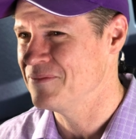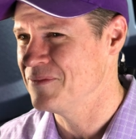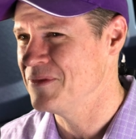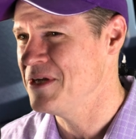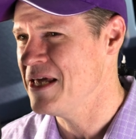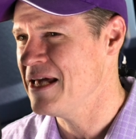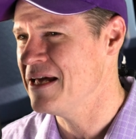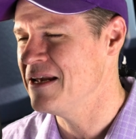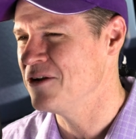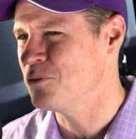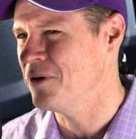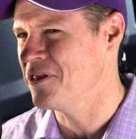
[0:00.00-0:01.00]
Yeah, and
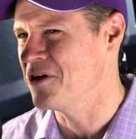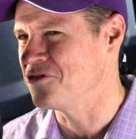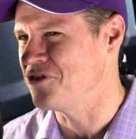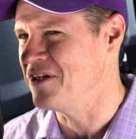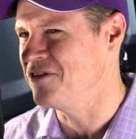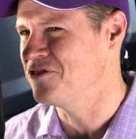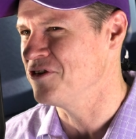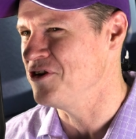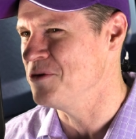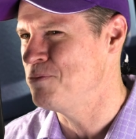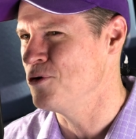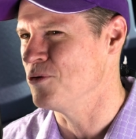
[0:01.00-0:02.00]
it's one of those things that
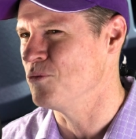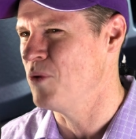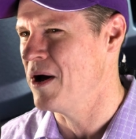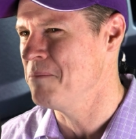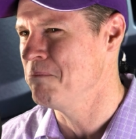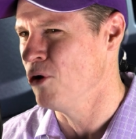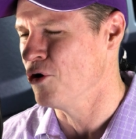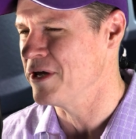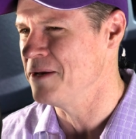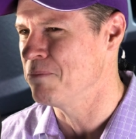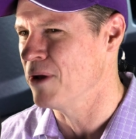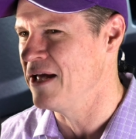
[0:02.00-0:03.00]
you put one block
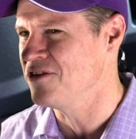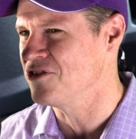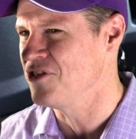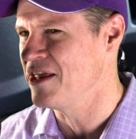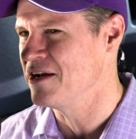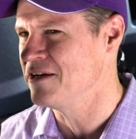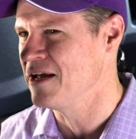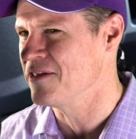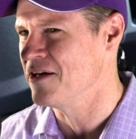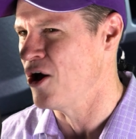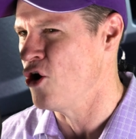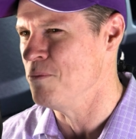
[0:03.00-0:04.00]
in place and then
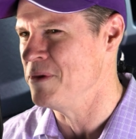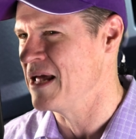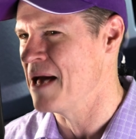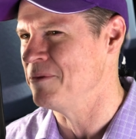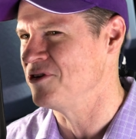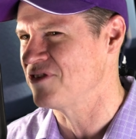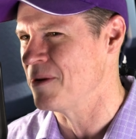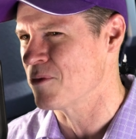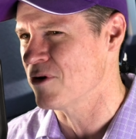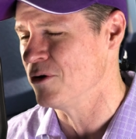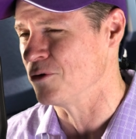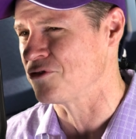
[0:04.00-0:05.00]
another opening happens
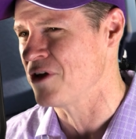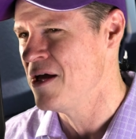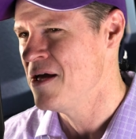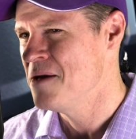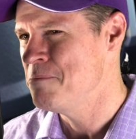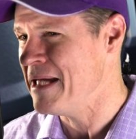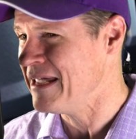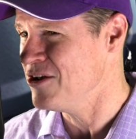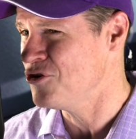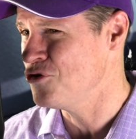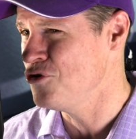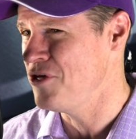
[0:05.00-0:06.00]
somewhere else. Back in
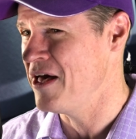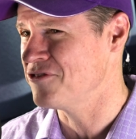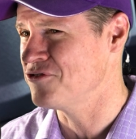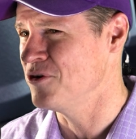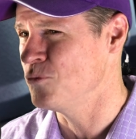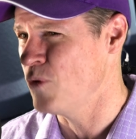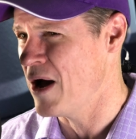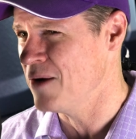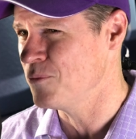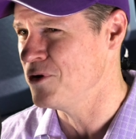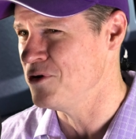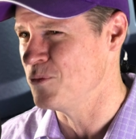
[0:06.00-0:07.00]

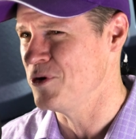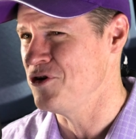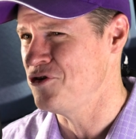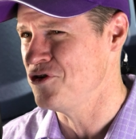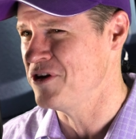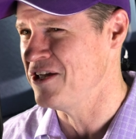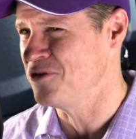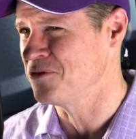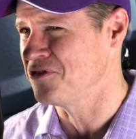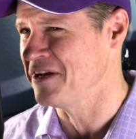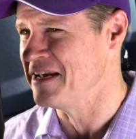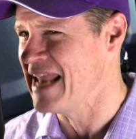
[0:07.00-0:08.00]
2001, when you two kids were
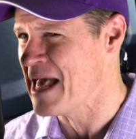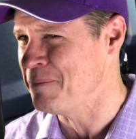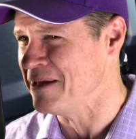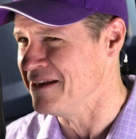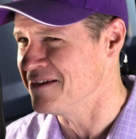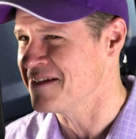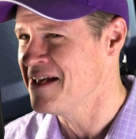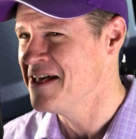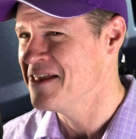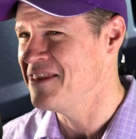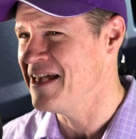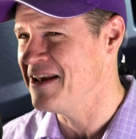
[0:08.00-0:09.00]
still in nappies,
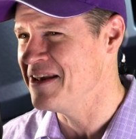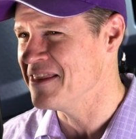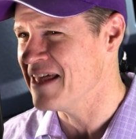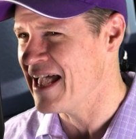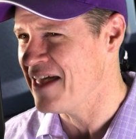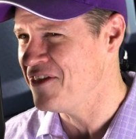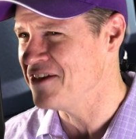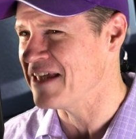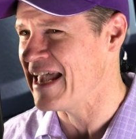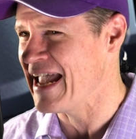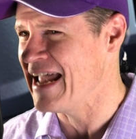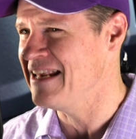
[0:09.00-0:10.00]
then they had this
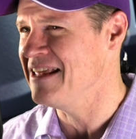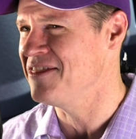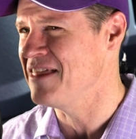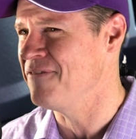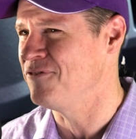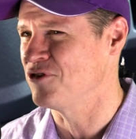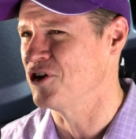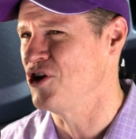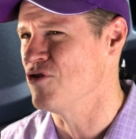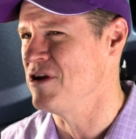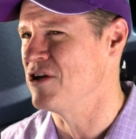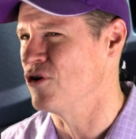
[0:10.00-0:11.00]
anti-theft
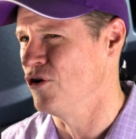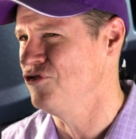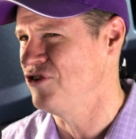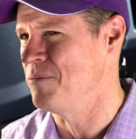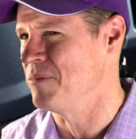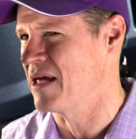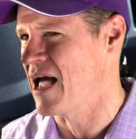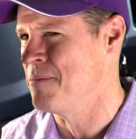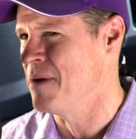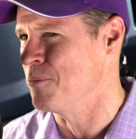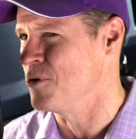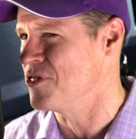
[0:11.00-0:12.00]
security concept that
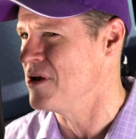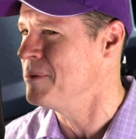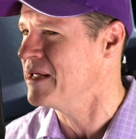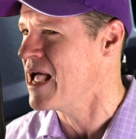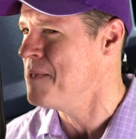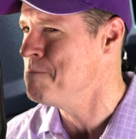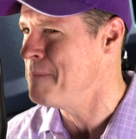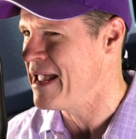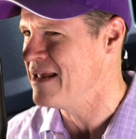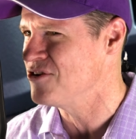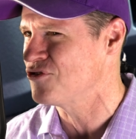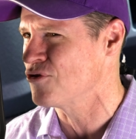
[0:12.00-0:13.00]
came up with, and it became
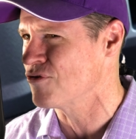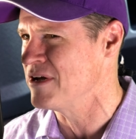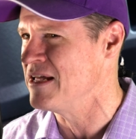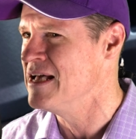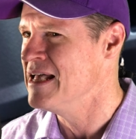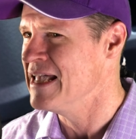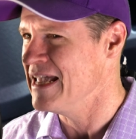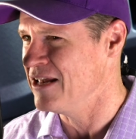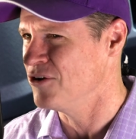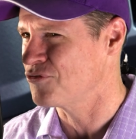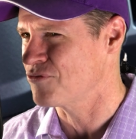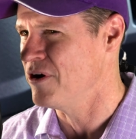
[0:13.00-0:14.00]
mandatory in
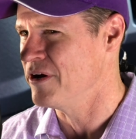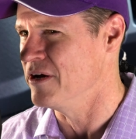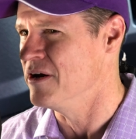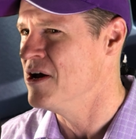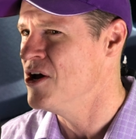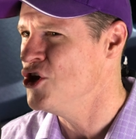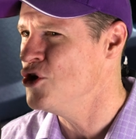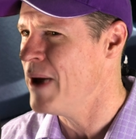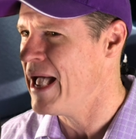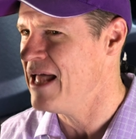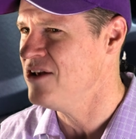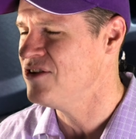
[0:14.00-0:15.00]
Australia. You
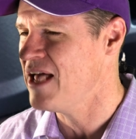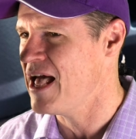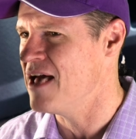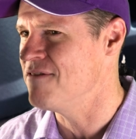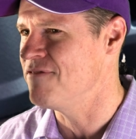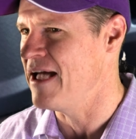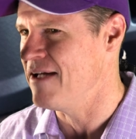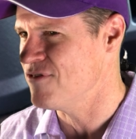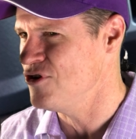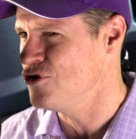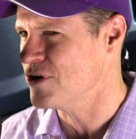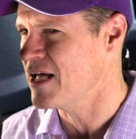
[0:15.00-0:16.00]
had to have,
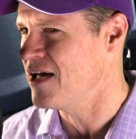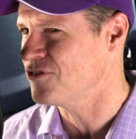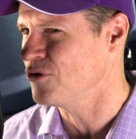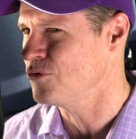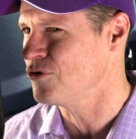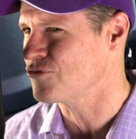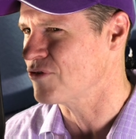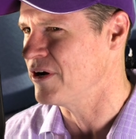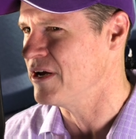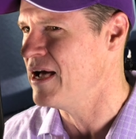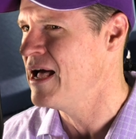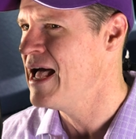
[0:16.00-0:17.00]
every new car sold in
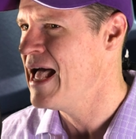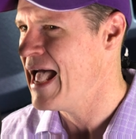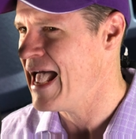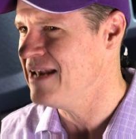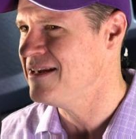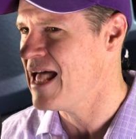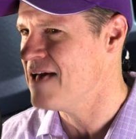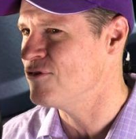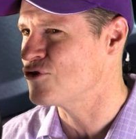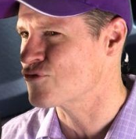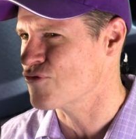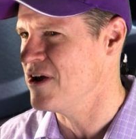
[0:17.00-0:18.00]
Australia had to have a
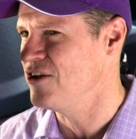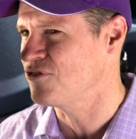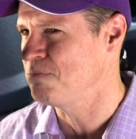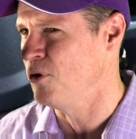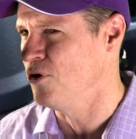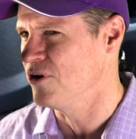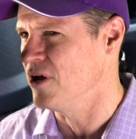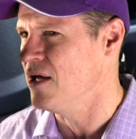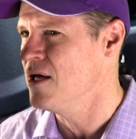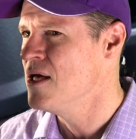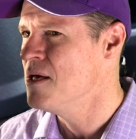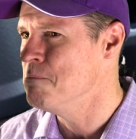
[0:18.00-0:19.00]
transponder
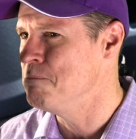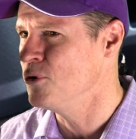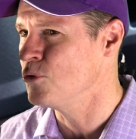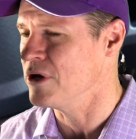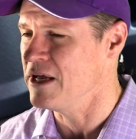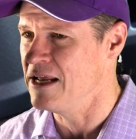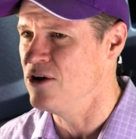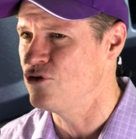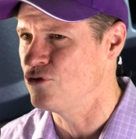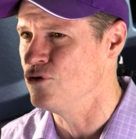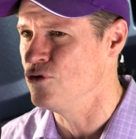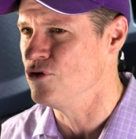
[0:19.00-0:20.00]
built
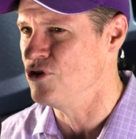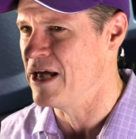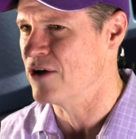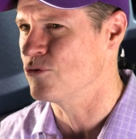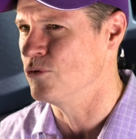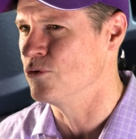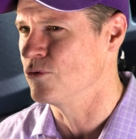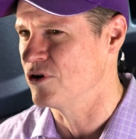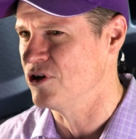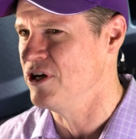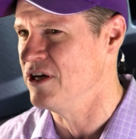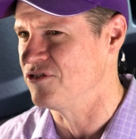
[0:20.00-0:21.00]
into the actual
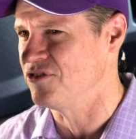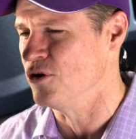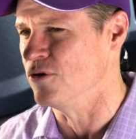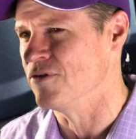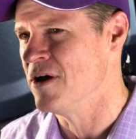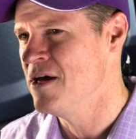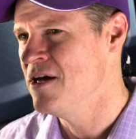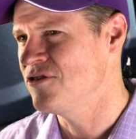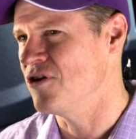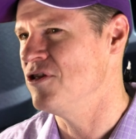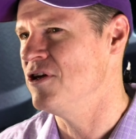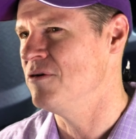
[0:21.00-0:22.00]
key itself.
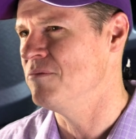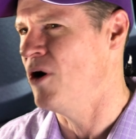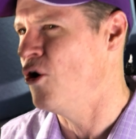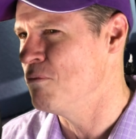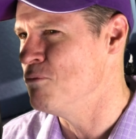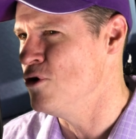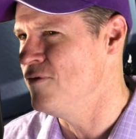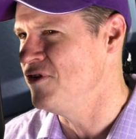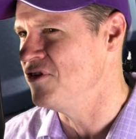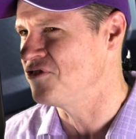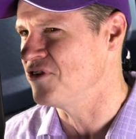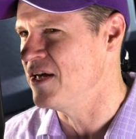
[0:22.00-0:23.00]
So the old movies
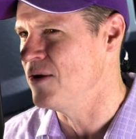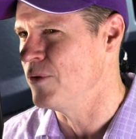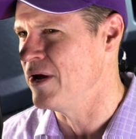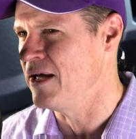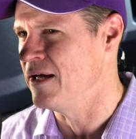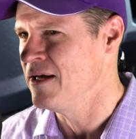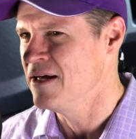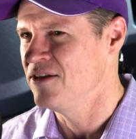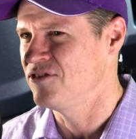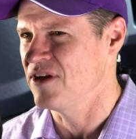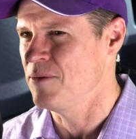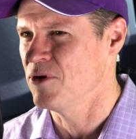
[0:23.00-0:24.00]
you see where
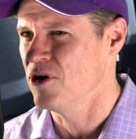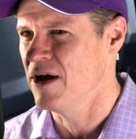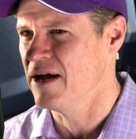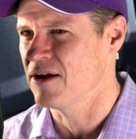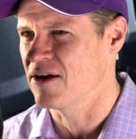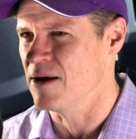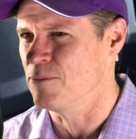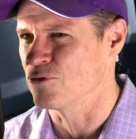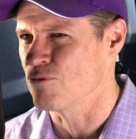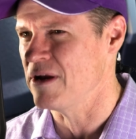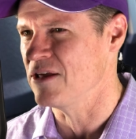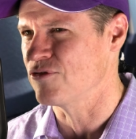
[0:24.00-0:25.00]
some guy comes
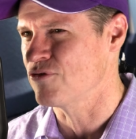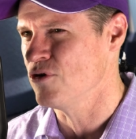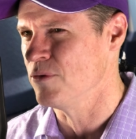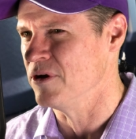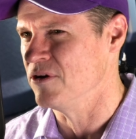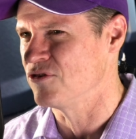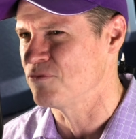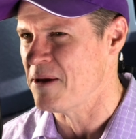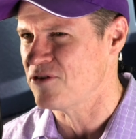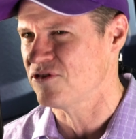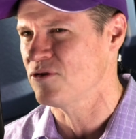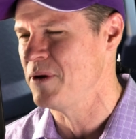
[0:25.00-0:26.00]
running through and
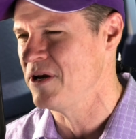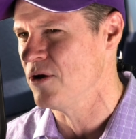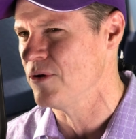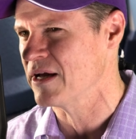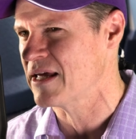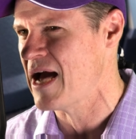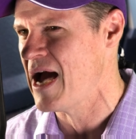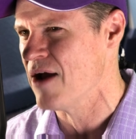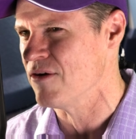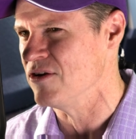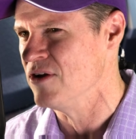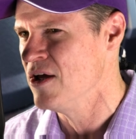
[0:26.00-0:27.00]
smashes the window on a
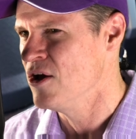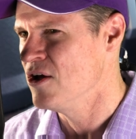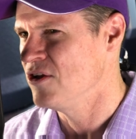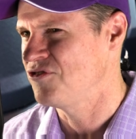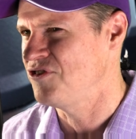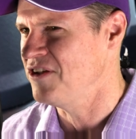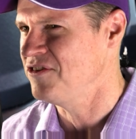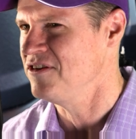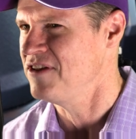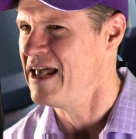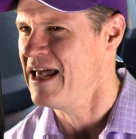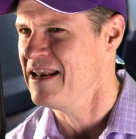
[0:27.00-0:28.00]
car and sticks his
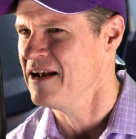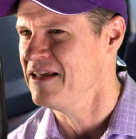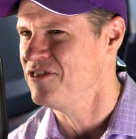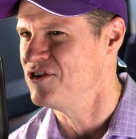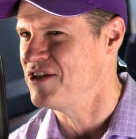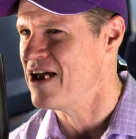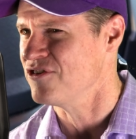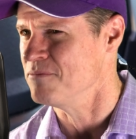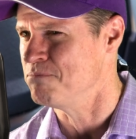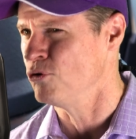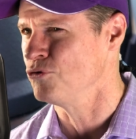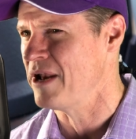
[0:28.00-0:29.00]
hand underneath the dash
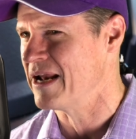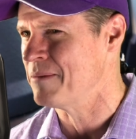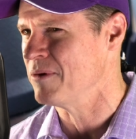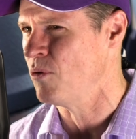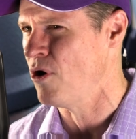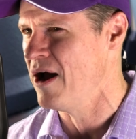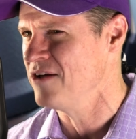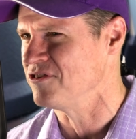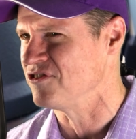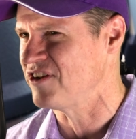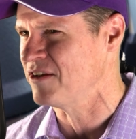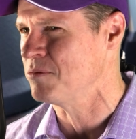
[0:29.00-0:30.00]
and pulls out a couple of wires
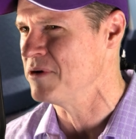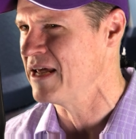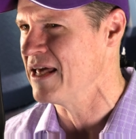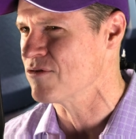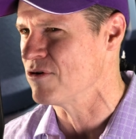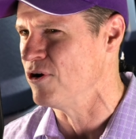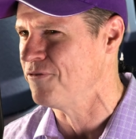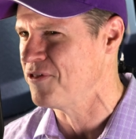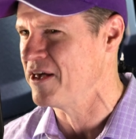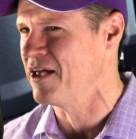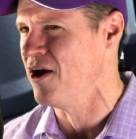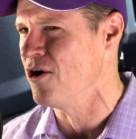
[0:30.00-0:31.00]
and sticks them together and off
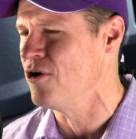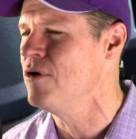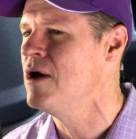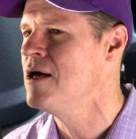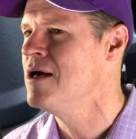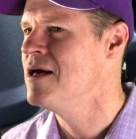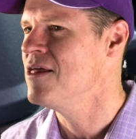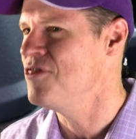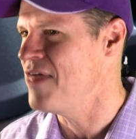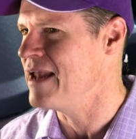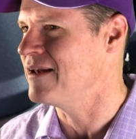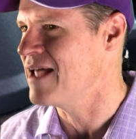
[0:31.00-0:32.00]
they go,
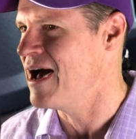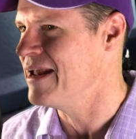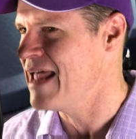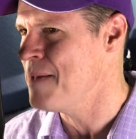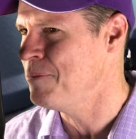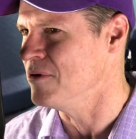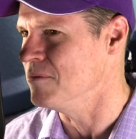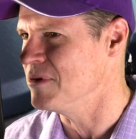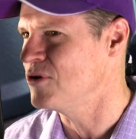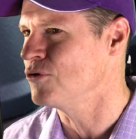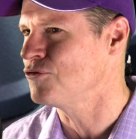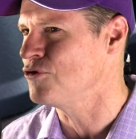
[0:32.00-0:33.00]
that can't happen
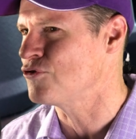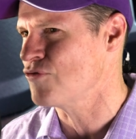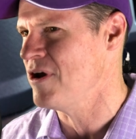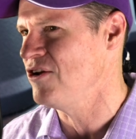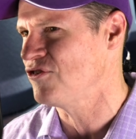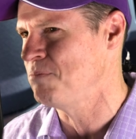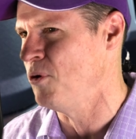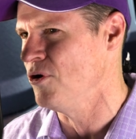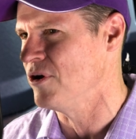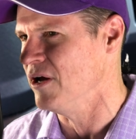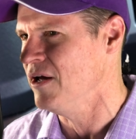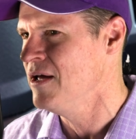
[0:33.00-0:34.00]
because the
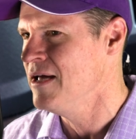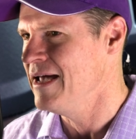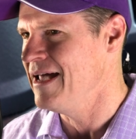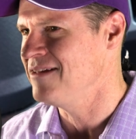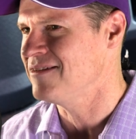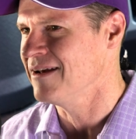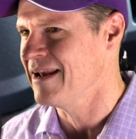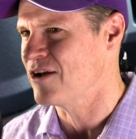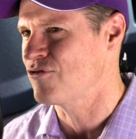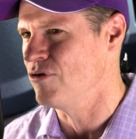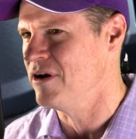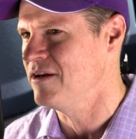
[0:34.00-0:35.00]
transponder is an
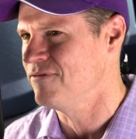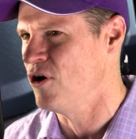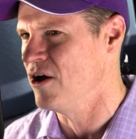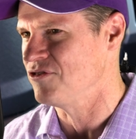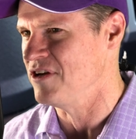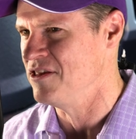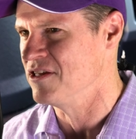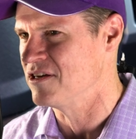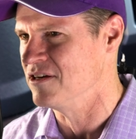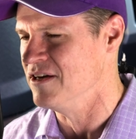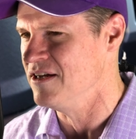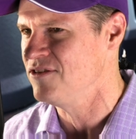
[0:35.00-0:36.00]
electronic device in the
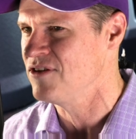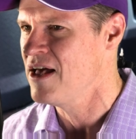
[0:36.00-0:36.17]
keys